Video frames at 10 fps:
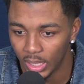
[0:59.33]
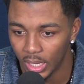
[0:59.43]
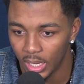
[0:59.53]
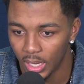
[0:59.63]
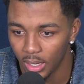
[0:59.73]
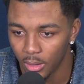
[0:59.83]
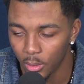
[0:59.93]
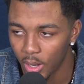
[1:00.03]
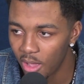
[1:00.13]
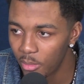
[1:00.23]
And, you know,
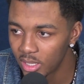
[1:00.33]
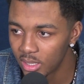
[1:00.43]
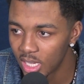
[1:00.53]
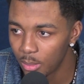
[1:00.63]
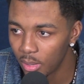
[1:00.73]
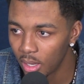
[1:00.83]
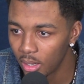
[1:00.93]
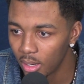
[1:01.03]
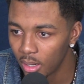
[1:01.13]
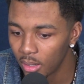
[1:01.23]
to have him as a teammate
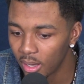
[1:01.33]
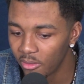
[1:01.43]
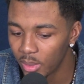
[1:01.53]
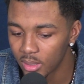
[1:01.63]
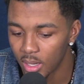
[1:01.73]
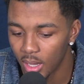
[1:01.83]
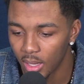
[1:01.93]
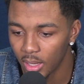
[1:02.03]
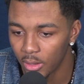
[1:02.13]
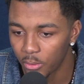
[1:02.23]
and have him as a guy
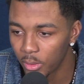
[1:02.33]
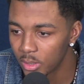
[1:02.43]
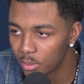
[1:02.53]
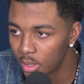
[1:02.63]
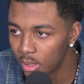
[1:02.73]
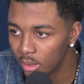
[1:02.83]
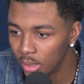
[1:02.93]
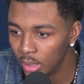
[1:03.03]
that trusts me.